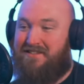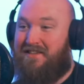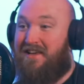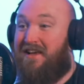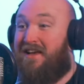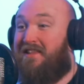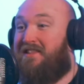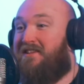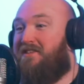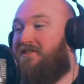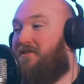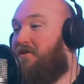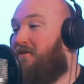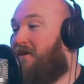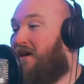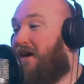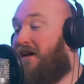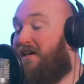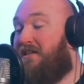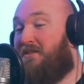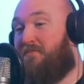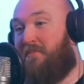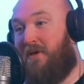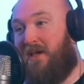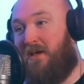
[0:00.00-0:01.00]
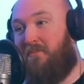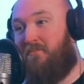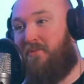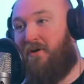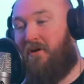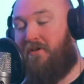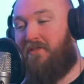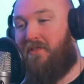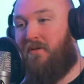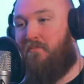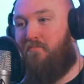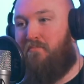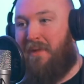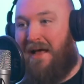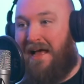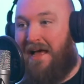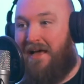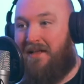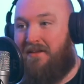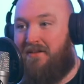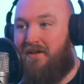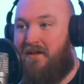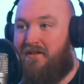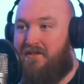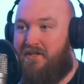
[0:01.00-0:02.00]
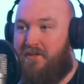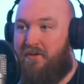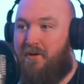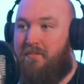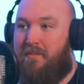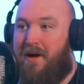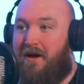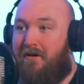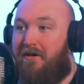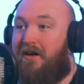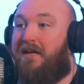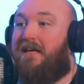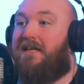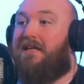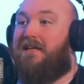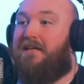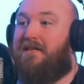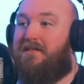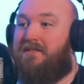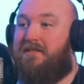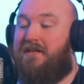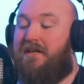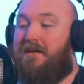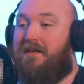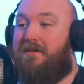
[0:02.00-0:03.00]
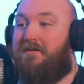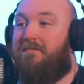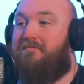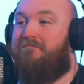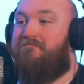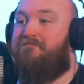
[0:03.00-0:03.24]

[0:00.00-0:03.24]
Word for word: there, the UK is being put on the ban to America list now.